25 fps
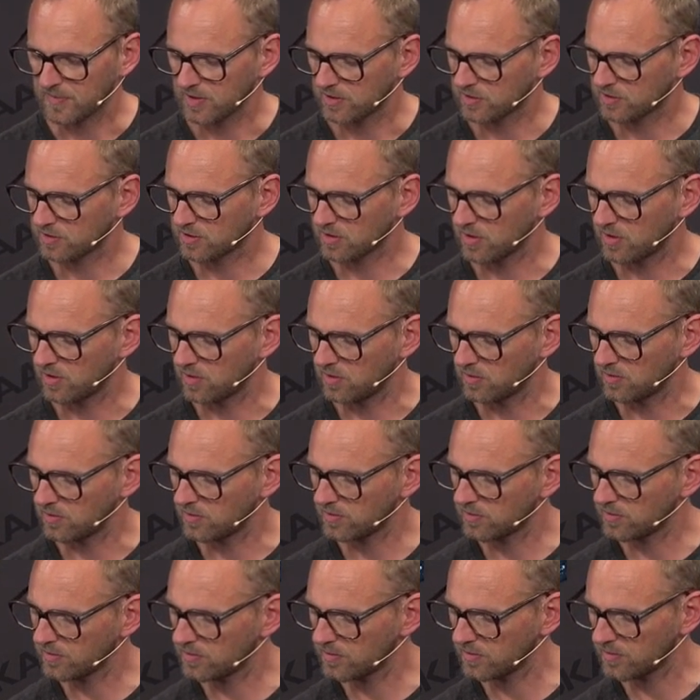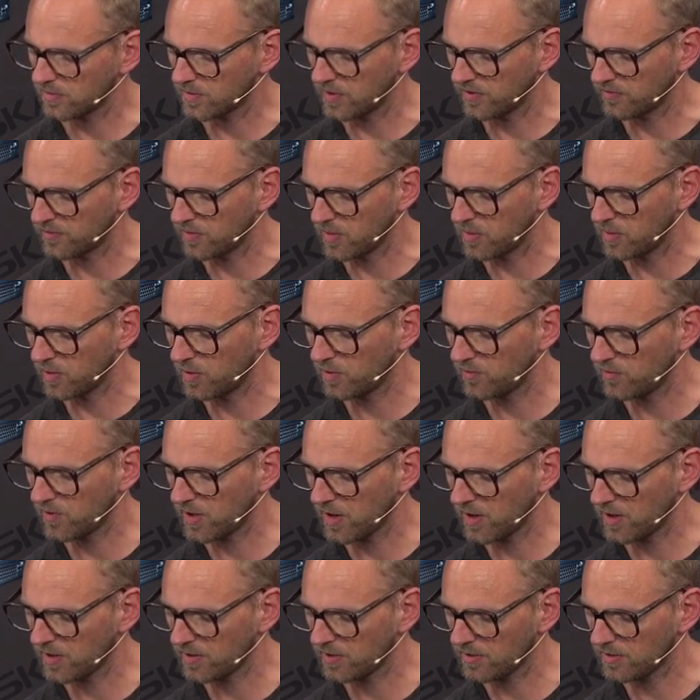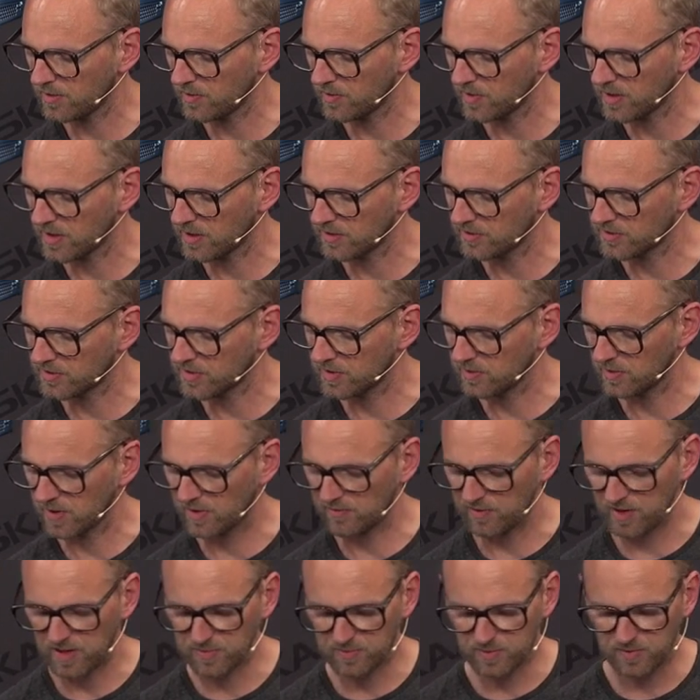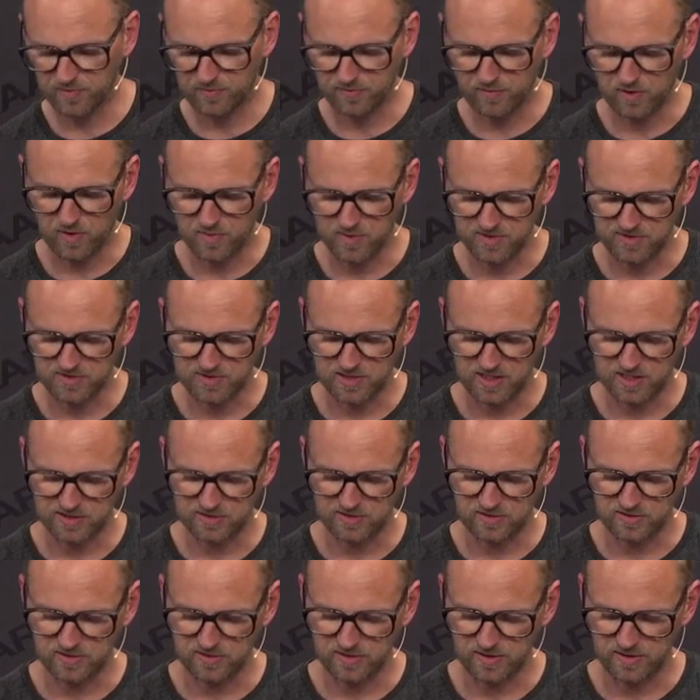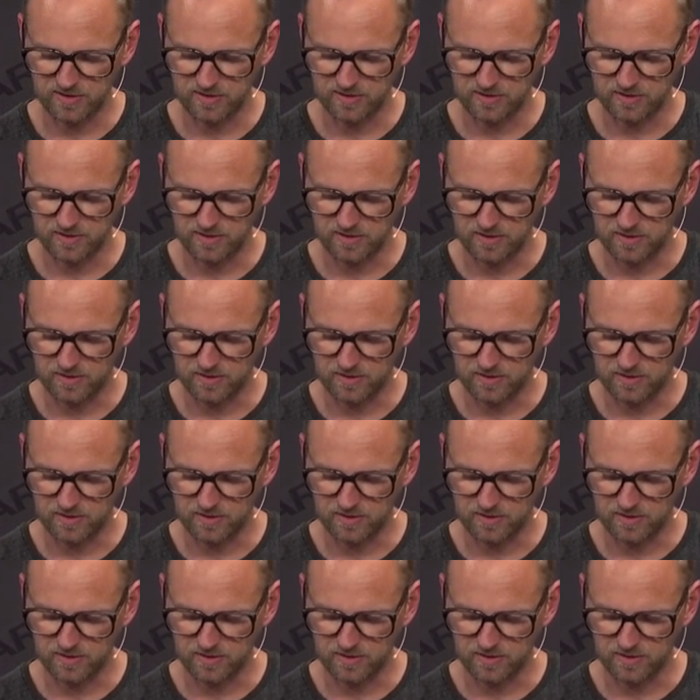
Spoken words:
So if we move on, we can see we have input format selection here.